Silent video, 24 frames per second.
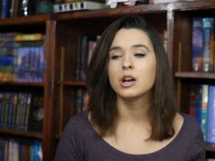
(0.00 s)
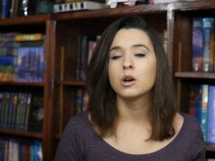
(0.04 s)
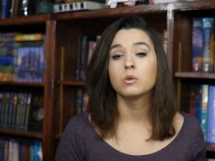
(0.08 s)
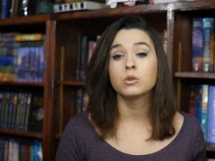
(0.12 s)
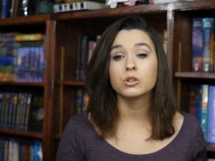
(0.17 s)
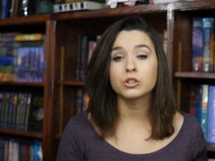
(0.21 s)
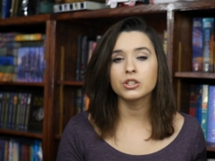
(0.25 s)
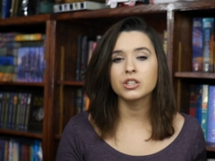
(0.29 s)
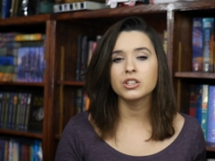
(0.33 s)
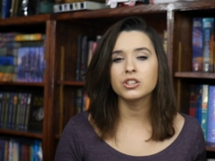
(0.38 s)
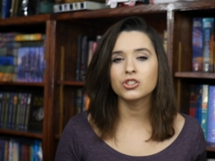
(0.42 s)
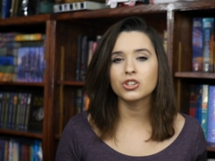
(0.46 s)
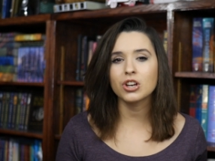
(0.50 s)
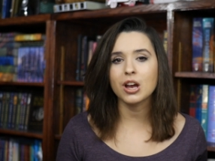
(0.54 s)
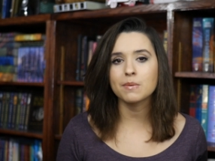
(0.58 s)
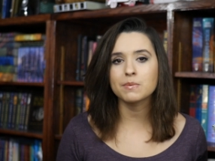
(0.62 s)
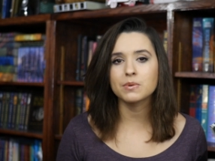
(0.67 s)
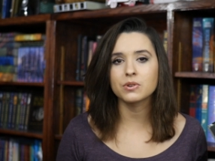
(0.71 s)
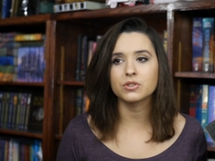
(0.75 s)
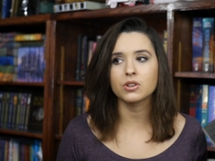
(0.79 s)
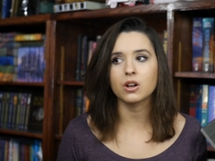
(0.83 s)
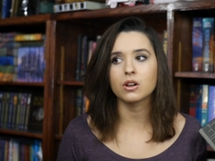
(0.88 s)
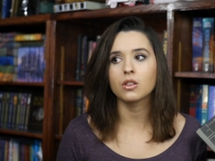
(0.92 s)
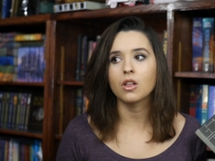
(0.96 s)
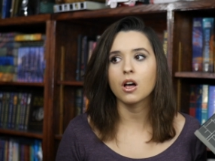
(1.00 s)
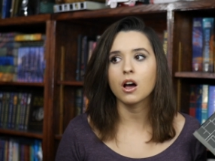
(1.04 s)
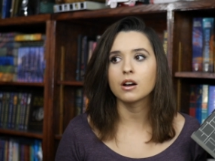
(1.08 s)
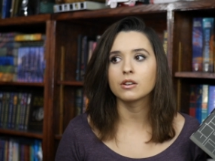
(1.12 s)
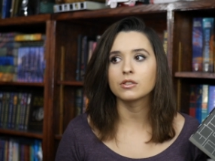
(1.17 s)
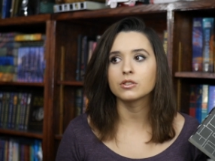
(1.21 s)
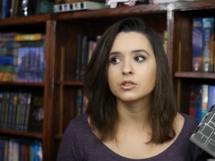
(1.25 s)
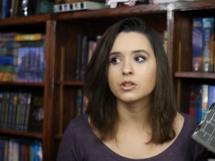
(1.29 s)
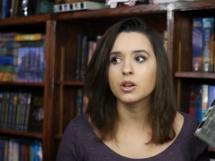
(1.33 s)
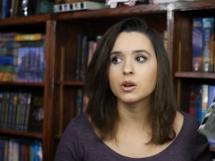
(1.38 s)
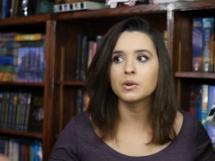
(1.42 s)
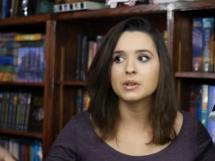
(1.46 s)
which these chapters are
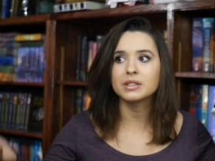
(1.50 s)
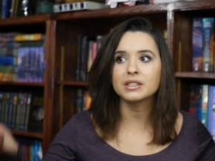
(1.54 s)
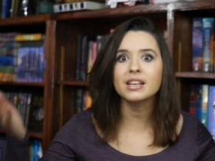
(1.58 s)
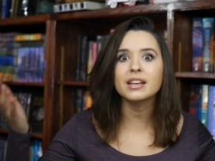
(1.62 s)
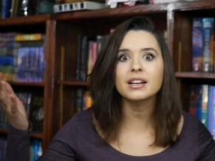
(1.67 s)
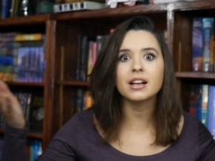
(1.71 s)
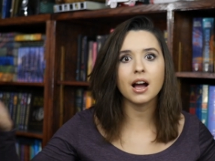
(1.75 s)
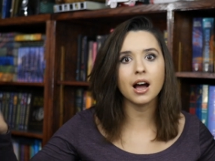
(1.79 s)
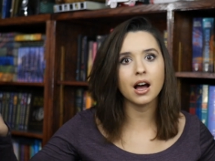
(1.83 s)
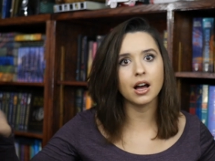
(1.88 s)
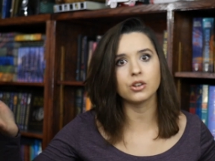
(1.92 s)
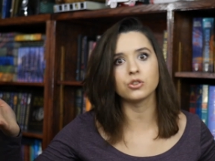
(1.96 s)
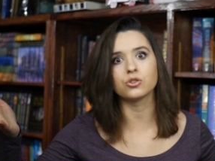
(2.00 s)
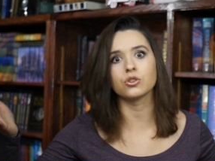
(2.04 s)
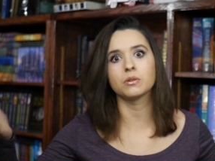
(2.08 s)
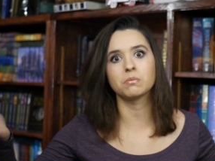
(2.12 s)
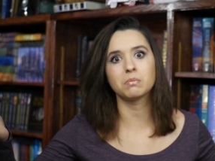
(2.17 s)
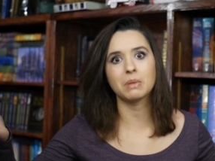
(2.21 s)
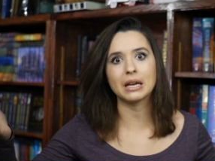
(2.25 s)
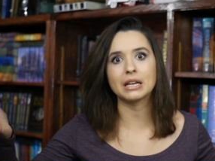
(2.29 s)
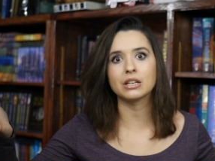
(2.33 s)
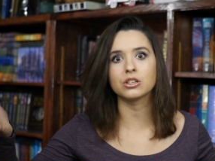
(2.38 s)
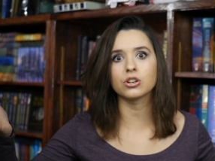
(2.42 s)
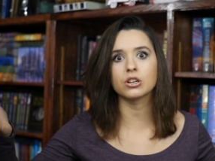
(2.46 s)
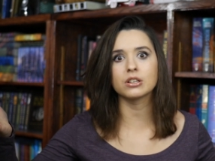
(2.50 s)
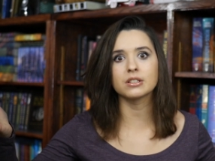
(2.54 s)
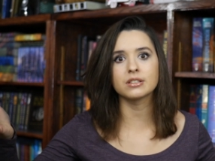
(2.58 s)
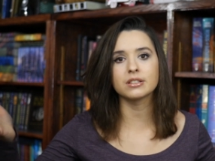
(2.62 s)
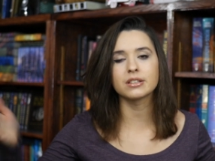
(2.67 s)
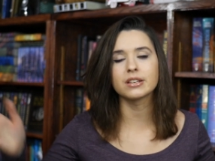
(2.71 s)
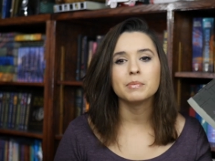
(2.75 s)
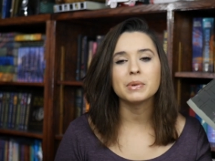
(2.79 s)
long, so it's like 100 pages.